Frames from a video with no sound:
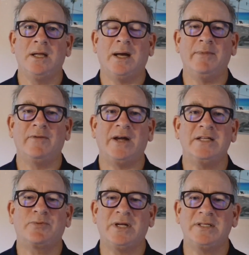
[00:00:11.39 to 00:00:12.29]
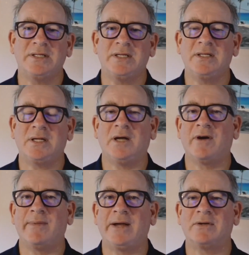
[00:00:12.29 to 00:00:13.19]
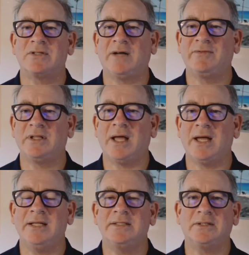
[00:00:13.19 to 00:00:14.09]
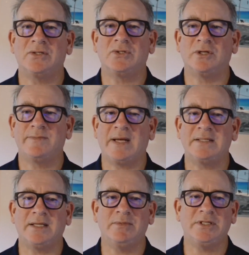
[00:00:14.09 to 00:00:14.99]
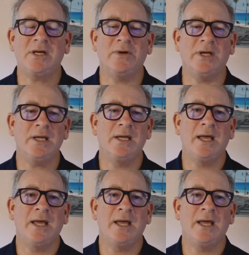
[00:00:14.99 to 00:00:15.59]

I'm the Vice President of our Microsoft Alliance at the Sourcepass MCOE.